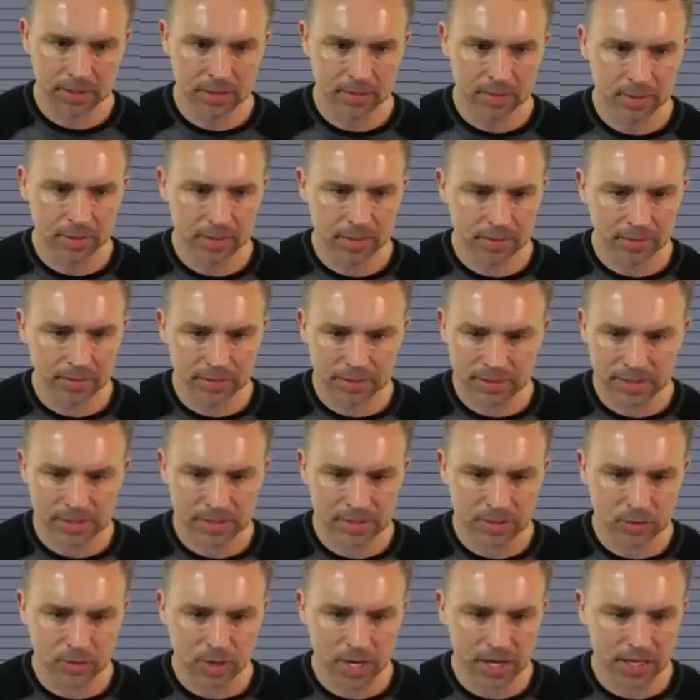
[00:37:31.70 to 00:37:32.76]
But this is
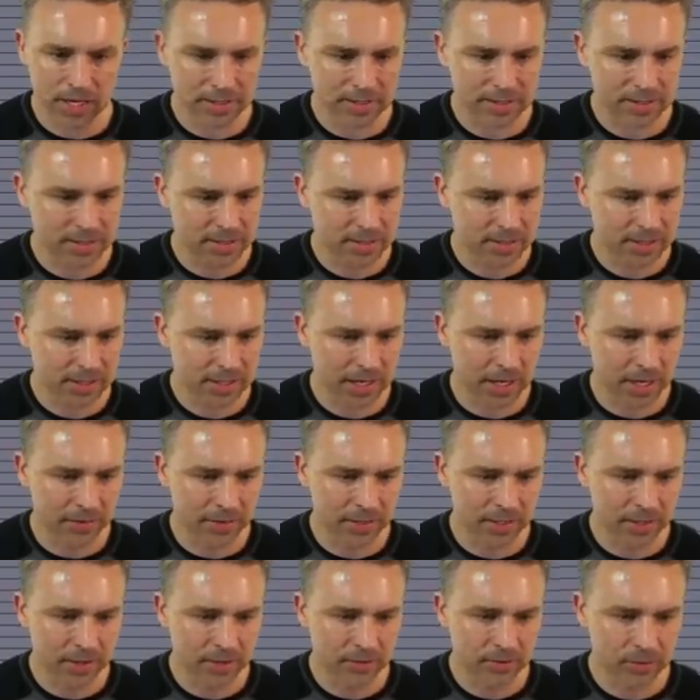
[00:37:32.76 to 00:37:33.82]
great. Now I
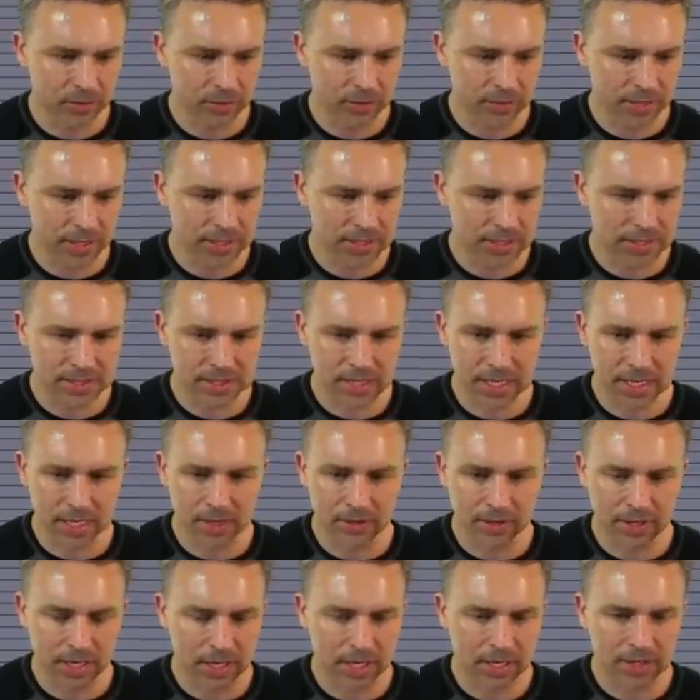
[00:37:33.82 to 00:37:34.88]
can go through and I can say,
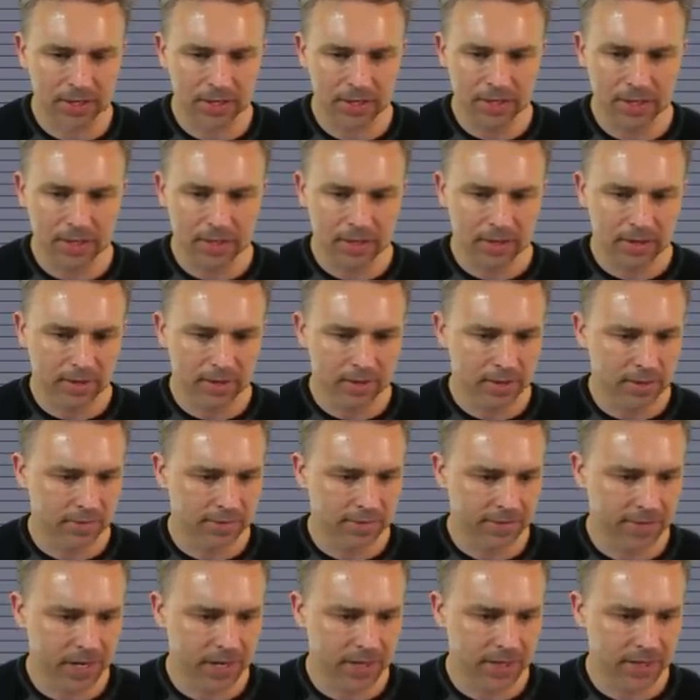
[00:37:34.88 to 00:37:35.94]
okay, the
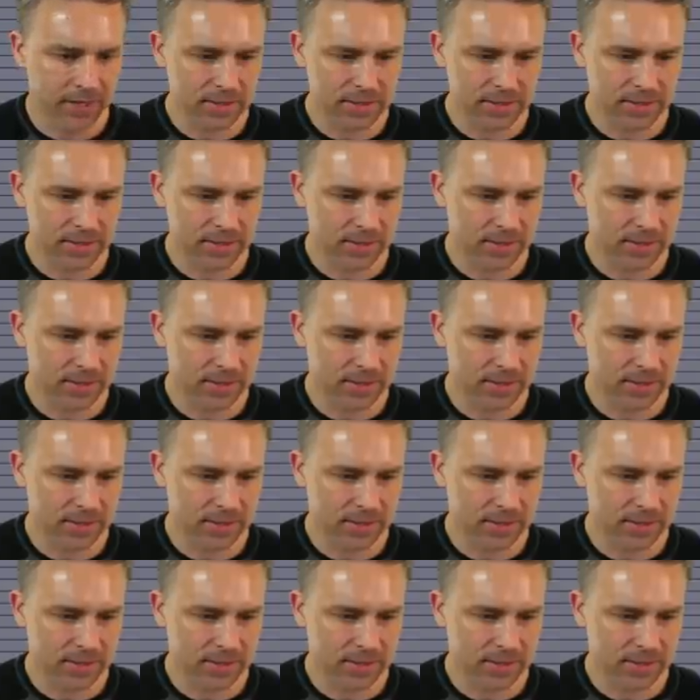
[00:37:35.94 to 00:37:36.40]
face,